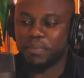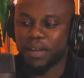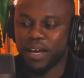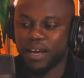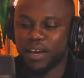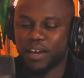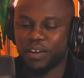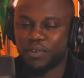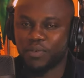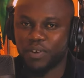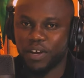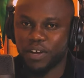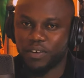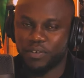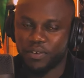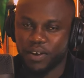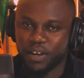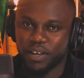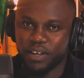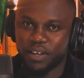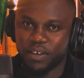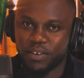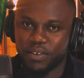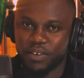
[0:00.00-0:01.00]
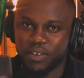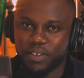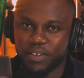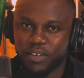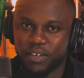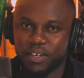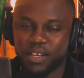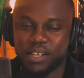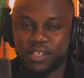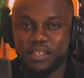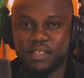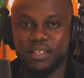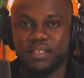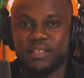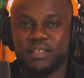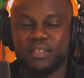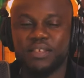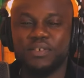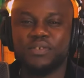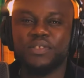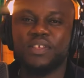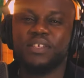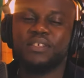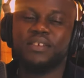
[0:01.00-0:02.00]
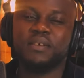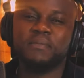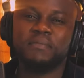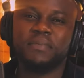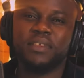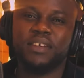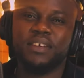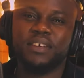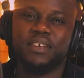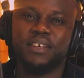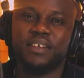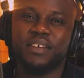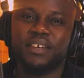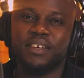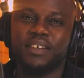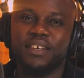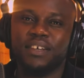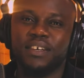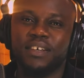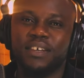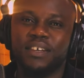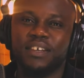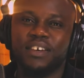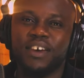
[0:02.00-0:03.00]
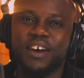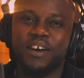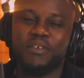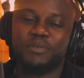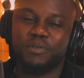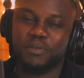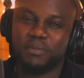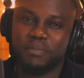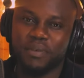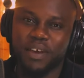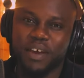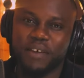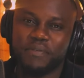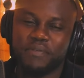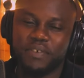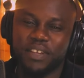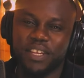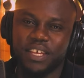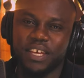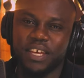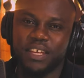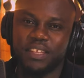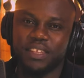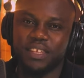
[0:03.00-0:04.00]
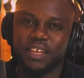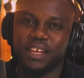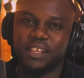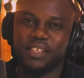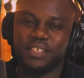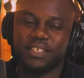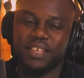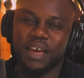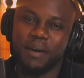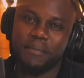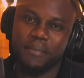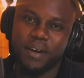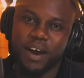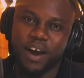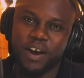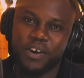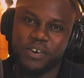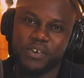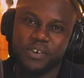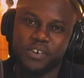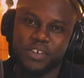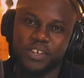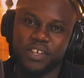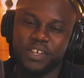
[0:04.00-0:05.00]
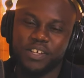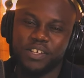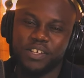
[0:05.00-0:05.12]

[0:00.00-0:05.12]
not black and white right now, it's still the same thing. You have to be affiliated somehow.